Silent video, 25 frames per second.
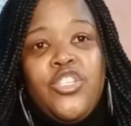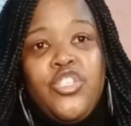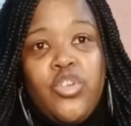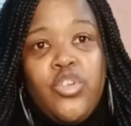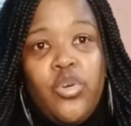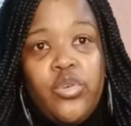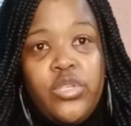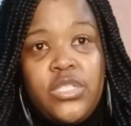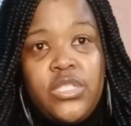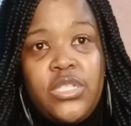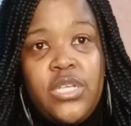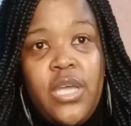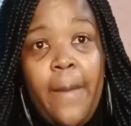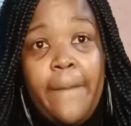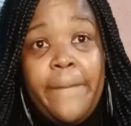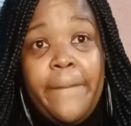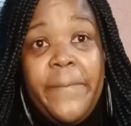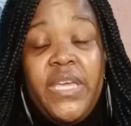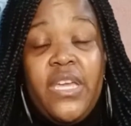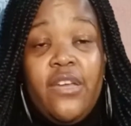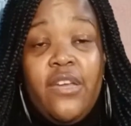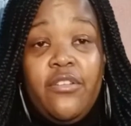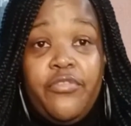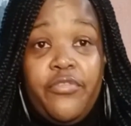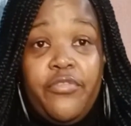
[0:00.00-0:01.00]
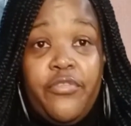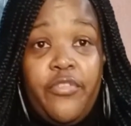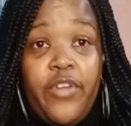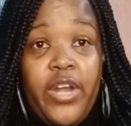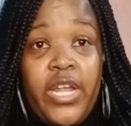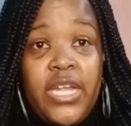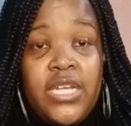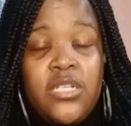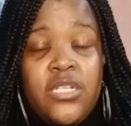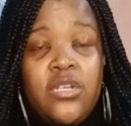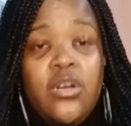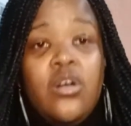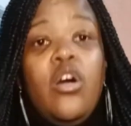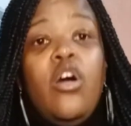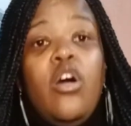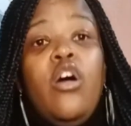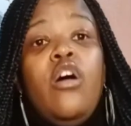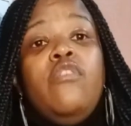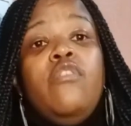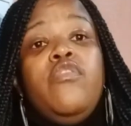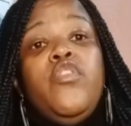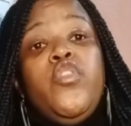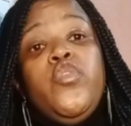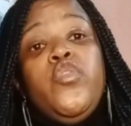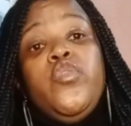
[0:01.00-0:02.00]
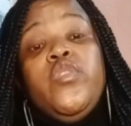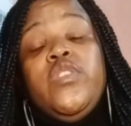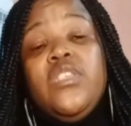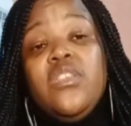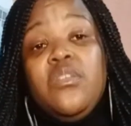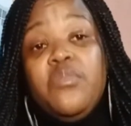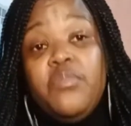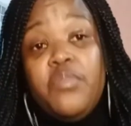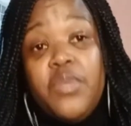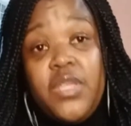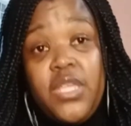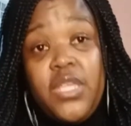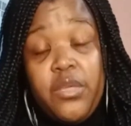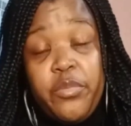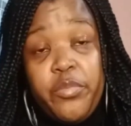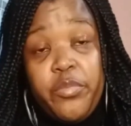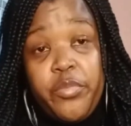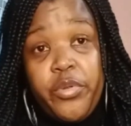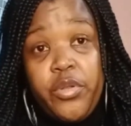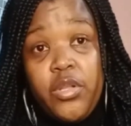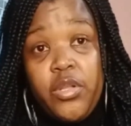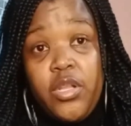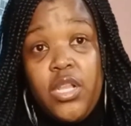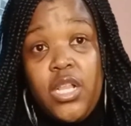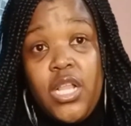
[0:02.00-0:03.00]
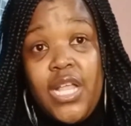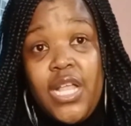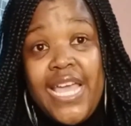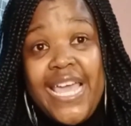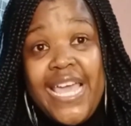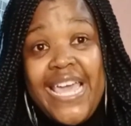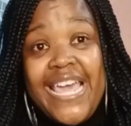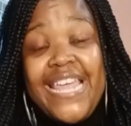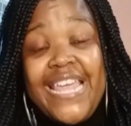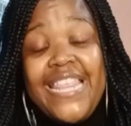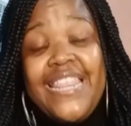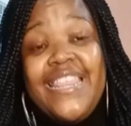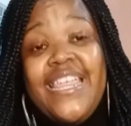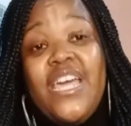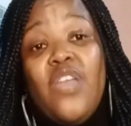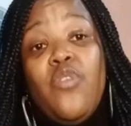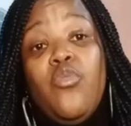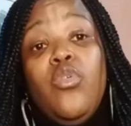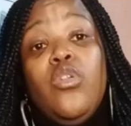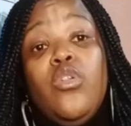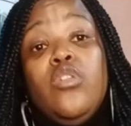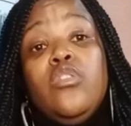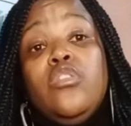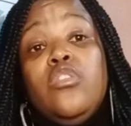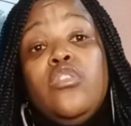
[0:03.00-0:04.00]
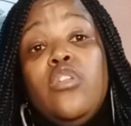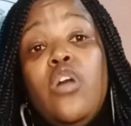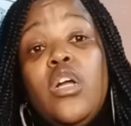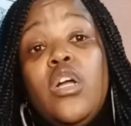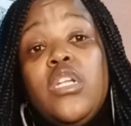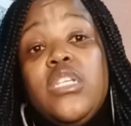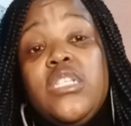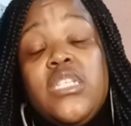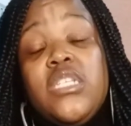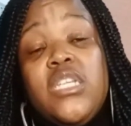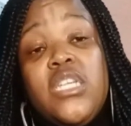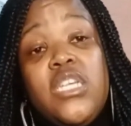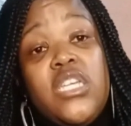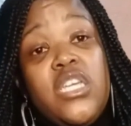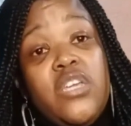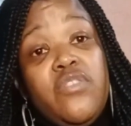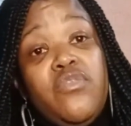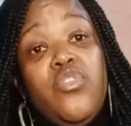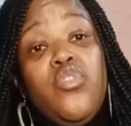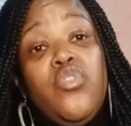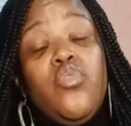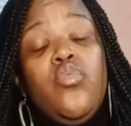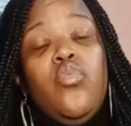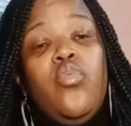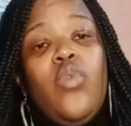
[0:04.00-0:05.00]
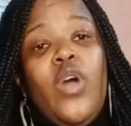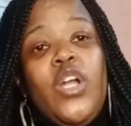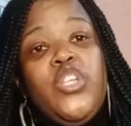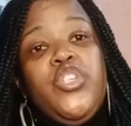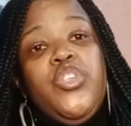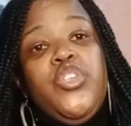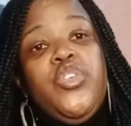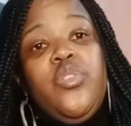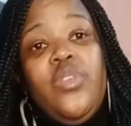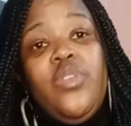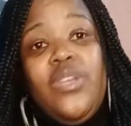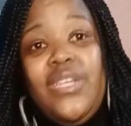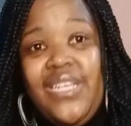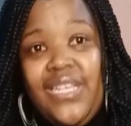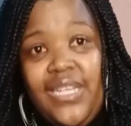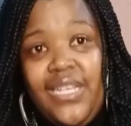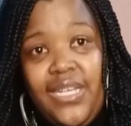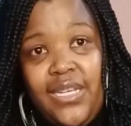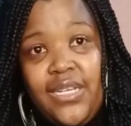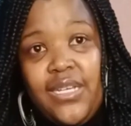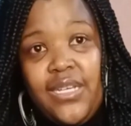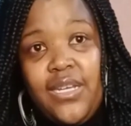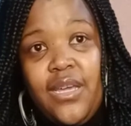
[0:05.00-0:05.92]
Don't be afraid of losing people that will not give you what you need,